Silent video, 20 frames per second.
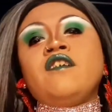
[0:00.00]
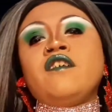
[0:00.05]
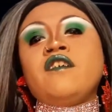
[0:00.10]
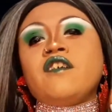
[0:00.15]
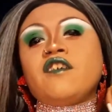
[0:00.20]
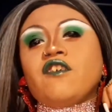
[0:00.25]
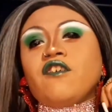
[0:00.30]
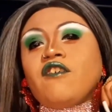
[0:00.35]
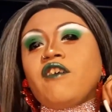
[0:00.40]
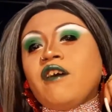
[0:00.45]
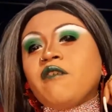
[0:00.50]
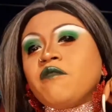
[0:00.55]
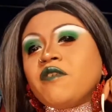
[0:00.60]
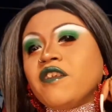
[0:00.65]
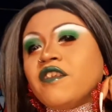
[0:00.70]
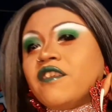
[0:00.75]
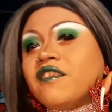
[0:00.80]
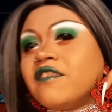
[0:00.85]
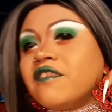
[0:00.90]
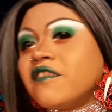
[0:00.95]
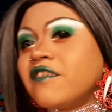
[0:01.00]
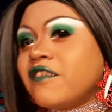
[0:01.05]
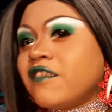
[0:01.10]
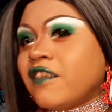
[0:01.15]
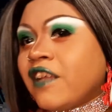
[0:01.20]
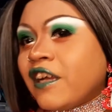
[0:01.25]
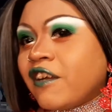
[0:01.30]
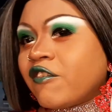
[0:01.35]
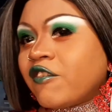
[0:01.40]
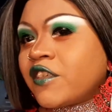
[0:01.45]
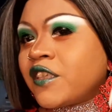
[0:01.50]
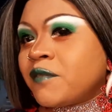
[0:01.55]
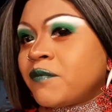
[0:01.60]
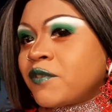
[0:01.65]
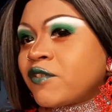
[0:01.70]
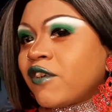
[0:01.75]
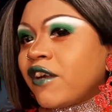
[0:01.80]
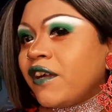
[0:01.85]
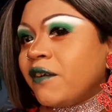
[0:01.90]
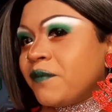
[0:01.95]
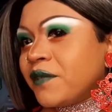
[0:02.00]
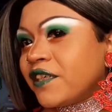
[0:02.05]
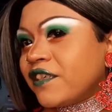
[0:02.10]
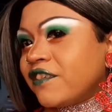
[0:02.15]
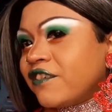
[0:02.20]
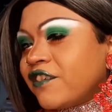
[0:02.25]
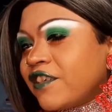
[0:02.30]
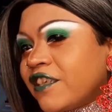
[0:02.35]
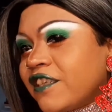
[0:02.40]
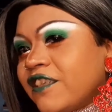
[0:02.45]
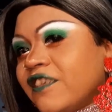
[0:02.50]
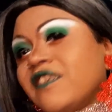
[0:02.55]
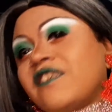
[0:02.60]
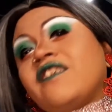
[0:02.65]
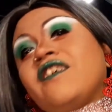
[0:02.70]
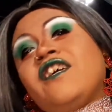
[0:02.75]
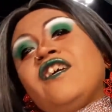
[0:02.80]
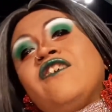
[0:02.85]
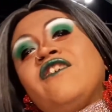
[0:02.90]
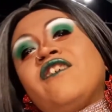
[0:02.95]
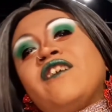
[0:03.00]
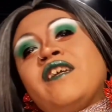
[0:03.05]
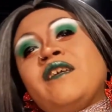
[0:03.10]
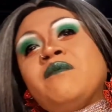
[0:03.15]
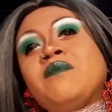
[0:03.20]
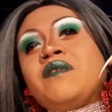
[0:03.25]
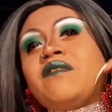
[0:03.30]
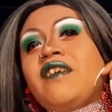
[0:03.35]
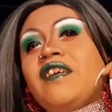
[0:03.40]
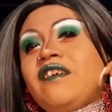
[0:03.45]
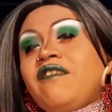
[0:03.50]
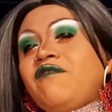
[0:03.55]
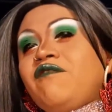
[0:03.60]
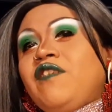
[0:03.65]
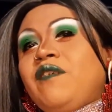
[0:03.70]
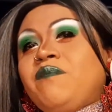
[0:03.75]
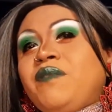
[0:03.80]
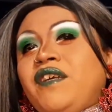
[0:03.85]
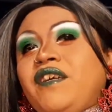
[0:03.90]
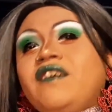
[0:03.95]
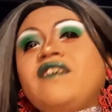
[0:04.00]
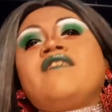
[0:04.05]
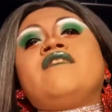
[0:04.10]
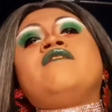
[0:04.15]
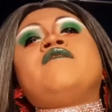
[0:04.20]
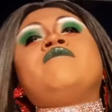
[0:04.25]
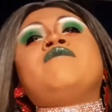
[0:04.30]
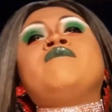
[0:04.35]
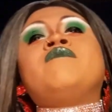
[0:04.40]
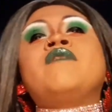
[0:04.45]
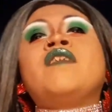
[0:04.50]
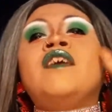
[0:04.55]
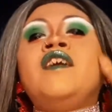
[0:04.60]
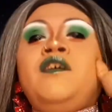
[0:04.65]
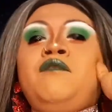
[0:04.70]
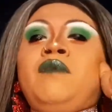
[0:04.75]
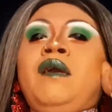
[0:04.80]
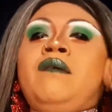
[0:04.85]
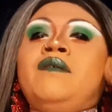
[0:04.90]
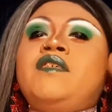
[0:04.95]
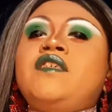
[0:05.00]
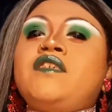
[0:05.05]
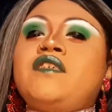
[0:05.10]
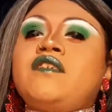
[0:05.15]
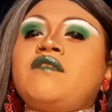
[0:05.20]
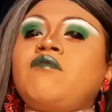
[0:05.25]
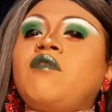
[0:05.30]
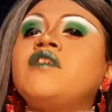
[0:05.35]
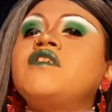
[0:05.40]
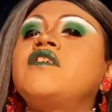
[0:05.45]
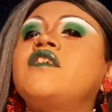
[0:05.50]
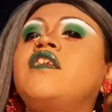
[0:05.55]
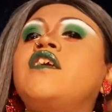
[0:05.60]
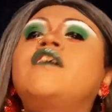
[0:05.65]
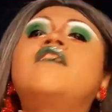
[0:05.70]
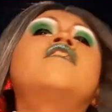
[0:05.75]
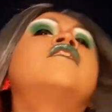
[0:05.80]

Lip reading: Girl, I wouldn't like or subscribe because look at this. The earring keeps like flipping. Maybe she just wants to like,